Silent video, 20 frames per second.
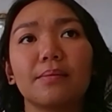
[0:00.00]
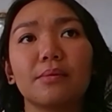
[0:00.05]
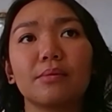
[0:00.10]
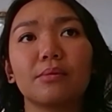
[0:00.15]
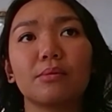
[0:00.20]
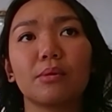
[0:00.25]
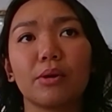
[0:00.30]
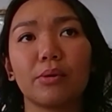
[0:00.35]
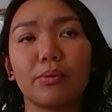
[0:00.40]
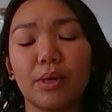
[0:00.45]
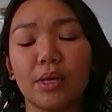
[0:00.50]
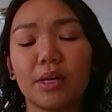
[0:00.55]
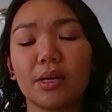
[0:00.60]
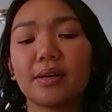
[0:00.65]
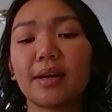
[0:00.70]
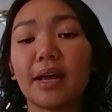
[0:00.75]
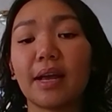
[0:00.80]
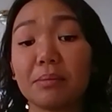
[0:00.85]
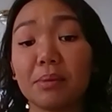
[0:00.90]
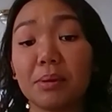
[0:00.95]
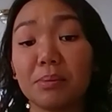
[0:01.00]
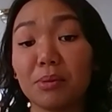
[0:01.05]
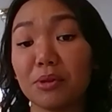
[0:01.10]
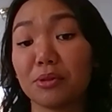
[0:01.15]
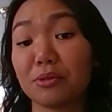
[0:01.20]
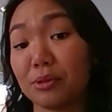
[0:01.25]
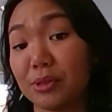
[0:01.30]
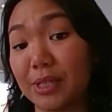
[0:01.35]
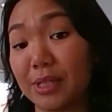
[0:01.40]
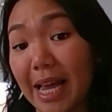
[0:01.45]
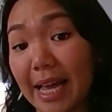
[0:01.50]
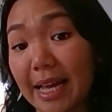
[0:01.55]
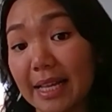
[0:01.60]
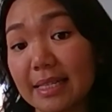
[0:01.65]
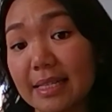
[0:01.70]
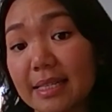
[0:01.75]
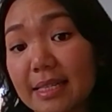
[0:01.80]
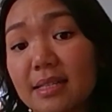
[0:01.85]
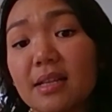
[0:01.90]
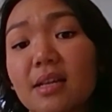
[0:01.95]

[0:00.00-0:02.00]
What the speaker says: where we connect people through dance.